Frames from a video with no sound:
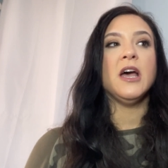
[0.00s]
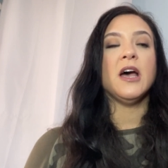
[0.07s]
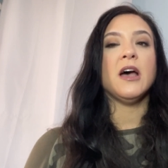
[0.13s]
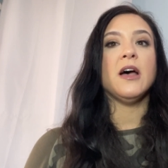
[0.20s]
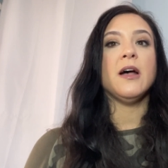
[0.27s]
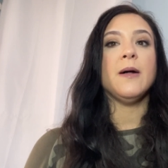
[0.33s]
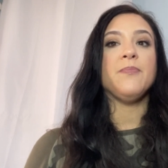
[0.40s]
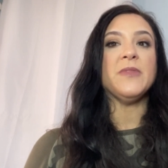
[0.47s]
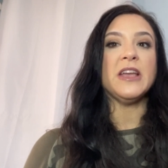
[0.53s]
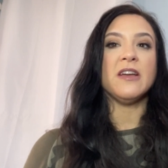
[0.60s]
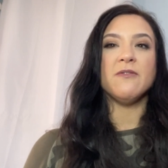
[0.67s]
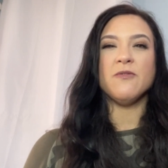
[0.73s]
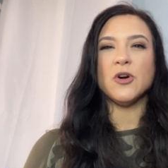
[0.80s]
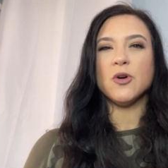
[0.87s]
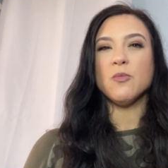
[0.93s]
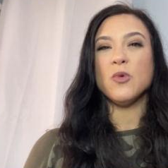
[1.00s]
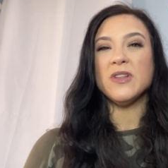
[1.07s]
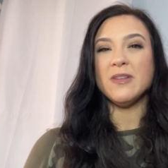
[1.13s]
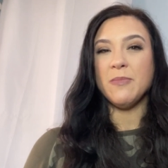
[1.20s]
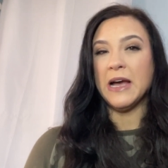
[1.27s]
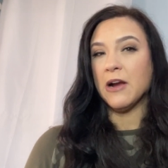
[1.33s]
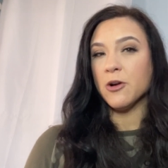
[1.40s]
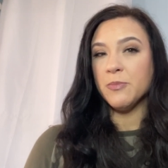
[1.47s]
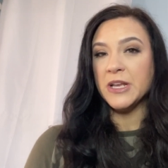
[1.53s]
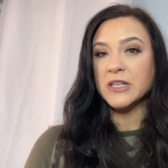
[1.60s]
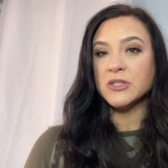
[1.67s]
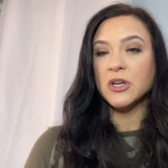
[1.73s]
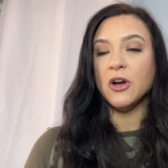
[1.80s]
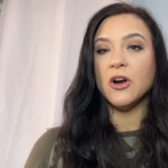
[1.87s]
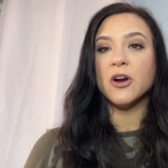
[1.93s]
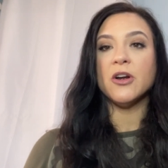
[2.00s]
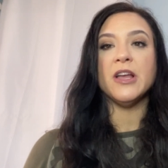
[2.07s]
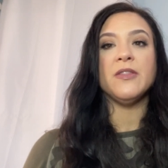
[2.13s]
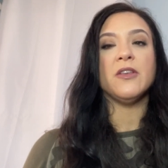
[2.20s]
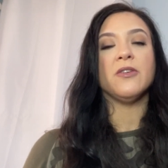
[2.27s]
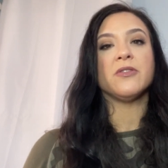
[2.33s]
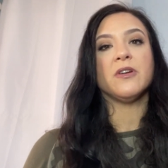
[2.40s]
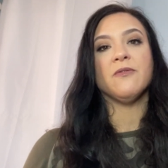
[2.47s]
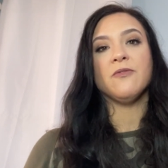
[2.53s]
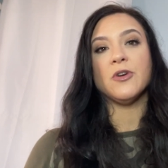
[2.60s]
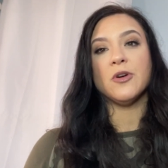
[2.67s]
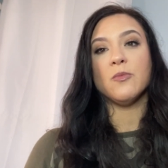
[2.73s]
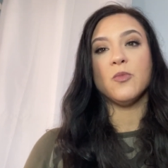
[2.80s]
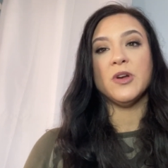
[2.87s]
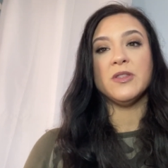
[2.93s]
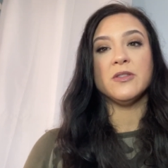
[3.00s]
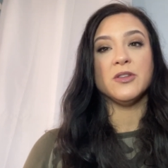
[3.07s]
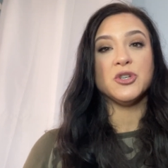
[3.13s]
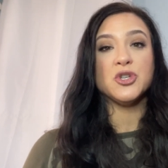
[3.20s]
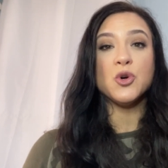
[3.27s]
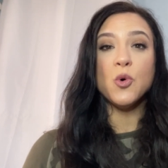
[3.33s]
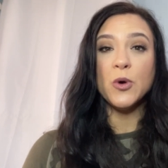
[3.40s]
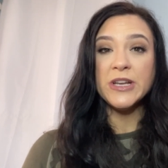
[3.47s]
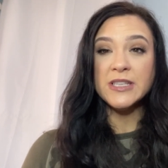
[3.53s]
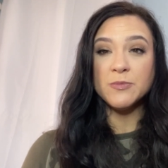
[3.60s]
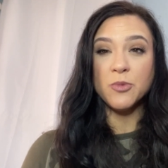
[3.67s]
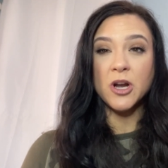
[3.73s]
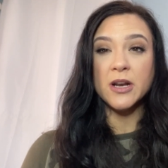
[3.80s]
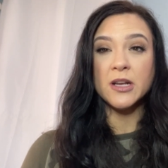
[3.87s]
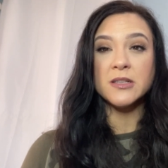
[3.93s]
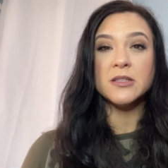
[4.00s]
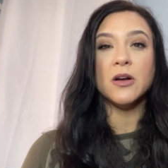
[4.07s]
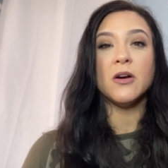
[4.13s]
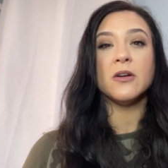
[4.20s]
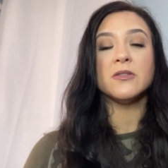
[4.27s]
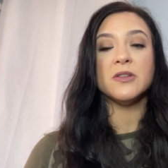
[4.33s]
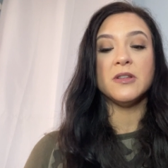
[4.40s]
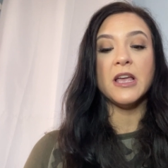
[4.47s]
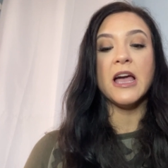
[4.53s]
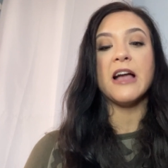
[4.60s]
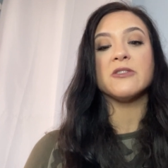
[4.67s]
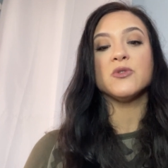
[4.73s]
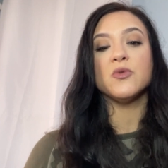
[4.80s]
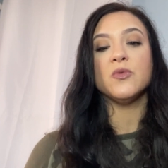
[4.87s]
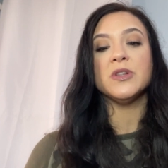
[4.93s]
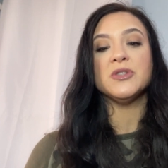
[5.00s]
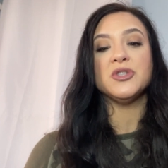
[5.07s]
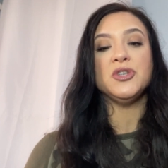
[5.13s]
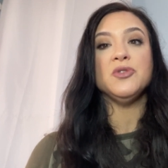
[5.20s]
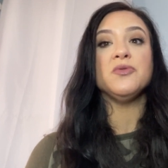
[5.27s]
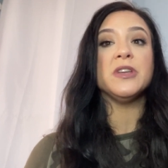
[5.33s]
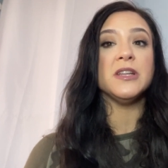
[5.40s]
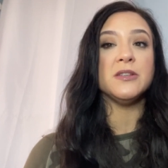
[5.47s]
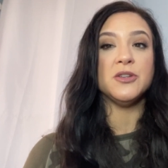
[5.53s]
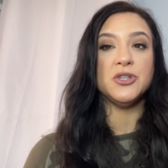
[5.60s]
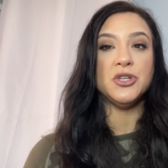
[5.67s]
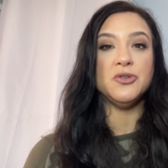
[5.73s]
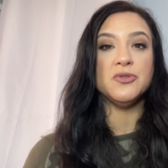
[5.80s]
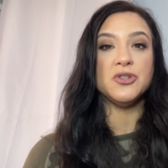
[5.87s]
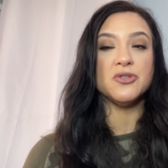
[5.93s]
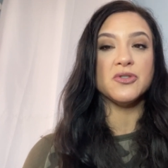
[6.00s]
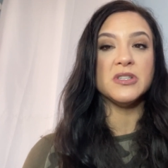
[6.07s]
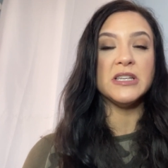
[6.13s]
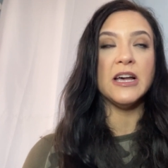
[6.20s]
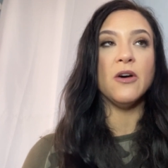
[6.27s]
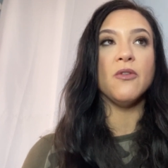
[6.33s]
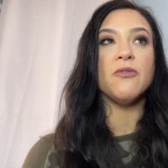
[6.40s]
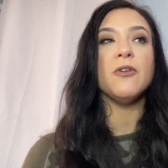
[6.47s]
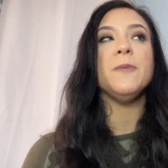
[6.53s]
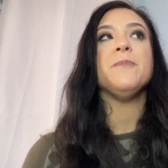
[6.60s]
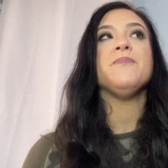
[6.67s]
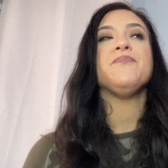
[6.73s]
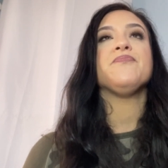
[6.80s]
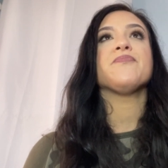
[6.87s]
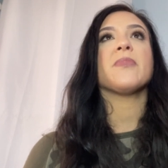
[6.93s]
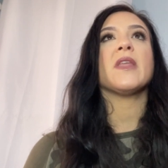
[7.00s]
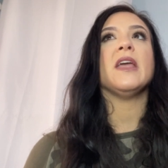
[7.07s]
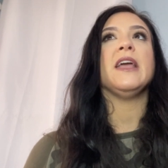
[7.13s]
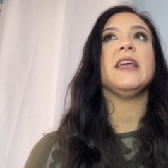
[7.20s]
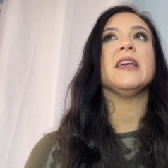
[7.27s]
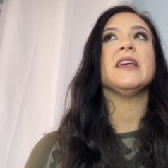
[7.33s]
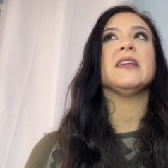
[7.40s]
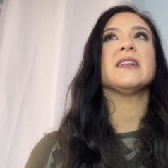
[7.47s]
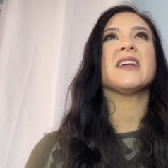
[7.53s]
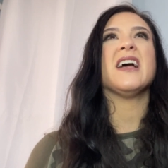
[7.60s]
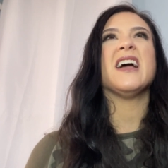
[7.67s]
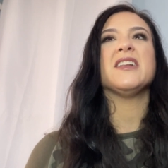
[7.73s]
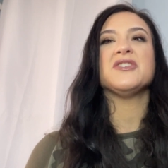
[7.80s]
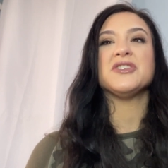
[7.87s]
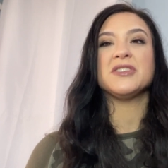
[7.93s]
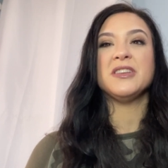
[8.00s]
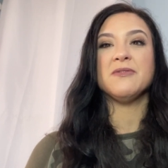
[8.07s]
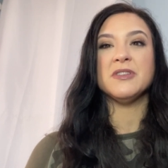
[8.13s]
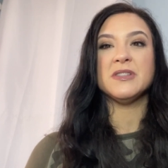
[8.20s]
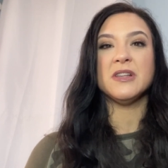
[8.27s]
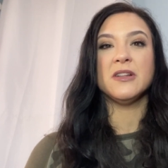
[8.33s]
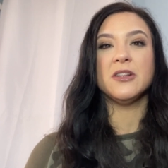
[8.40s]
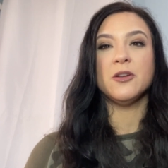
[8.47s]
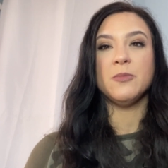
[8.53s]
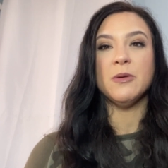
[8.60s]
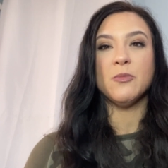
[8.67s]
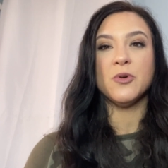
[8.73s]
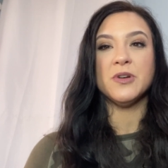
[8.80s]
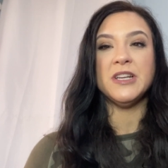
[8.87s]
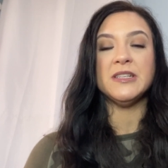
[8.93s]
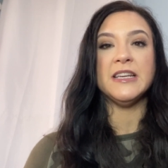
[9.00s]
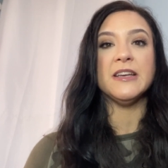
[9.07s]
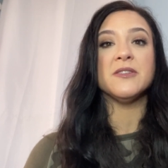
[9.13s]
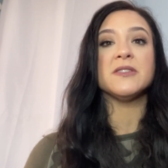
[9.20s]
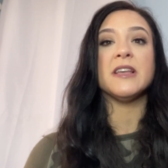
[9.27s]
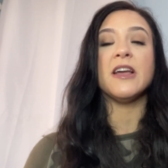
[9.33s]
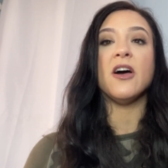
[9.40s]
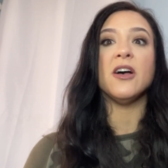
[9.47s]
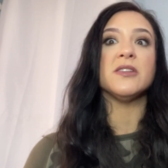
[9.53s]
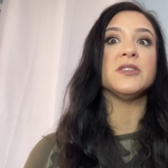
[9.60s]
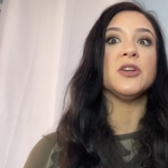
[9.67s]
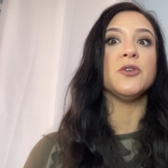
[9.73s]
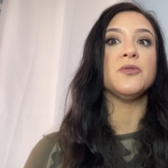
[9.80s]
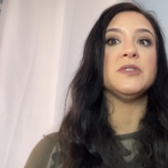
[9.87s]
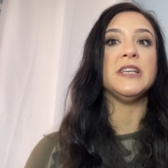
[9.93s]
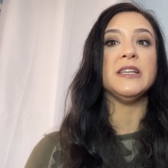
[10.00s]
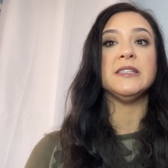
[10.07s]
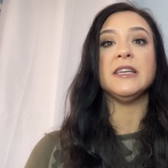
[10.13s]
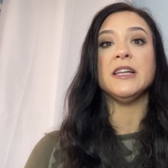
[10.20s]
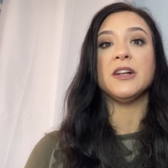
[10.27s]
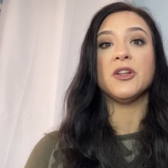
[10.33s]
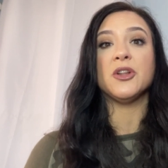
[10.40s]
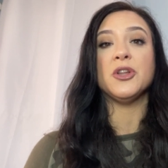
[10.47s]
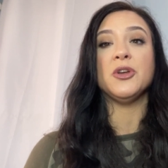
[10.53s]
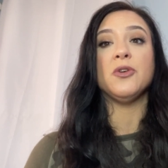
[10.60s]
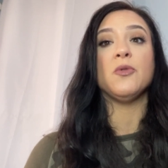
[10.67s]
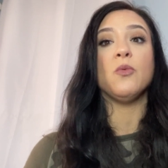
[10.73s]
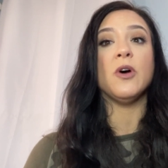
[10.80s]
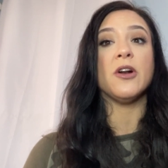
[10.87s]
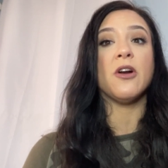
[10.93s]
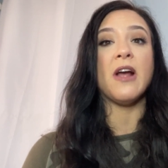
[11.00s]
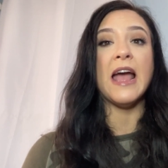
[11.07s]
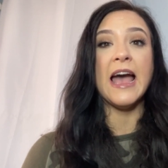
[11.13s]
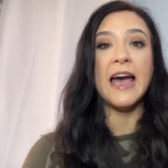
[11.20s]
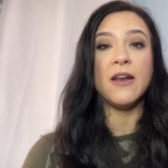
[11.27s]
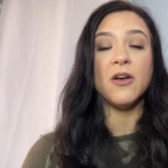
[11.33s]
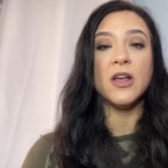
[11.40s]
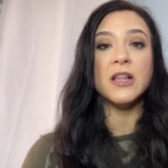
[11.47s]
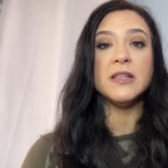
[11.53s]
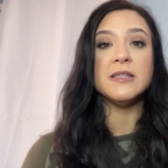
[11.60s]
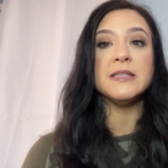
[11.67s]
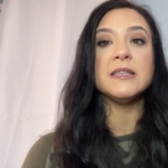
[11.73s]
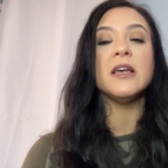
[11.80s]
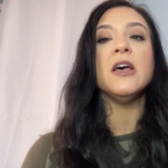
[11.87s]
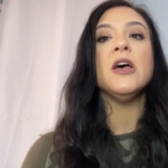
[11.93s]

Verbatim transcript: um, they confirm what the power picks are and they'll confirm what the choice products are. So the actual ones you get to choose yourself and kind of just give us a little bit more details. They also tend to include what our add-ons